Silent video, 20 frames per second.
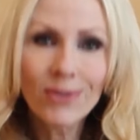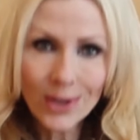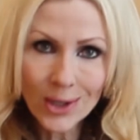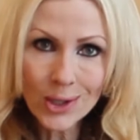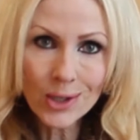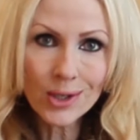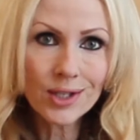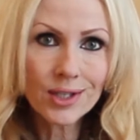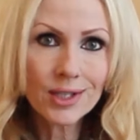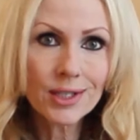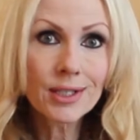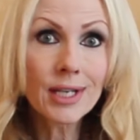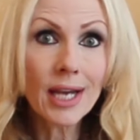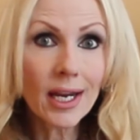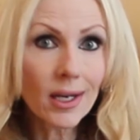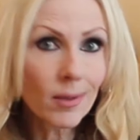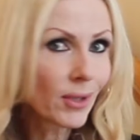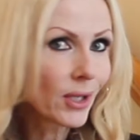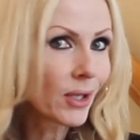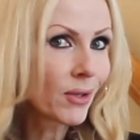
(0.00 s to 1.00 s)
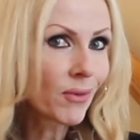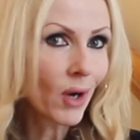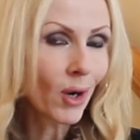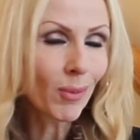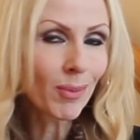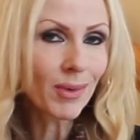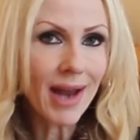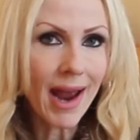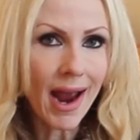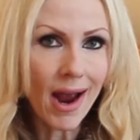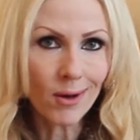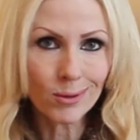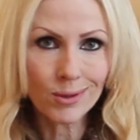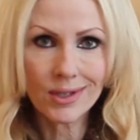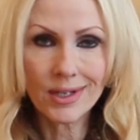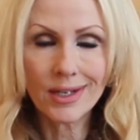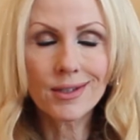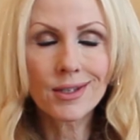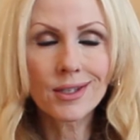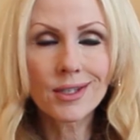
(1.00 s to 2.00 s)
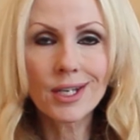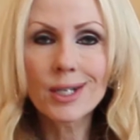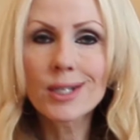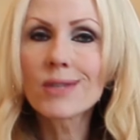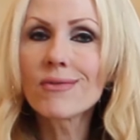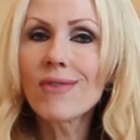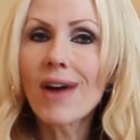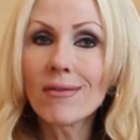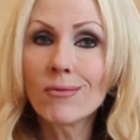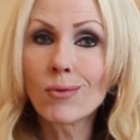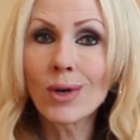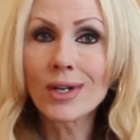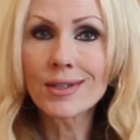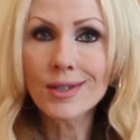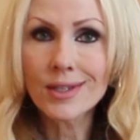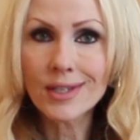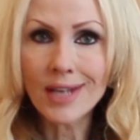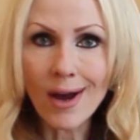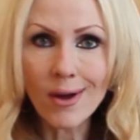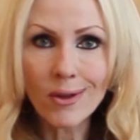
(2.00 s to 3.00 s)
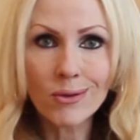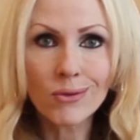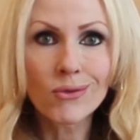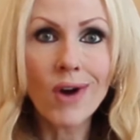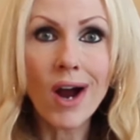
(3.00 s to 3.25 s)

first debut open house at 651 South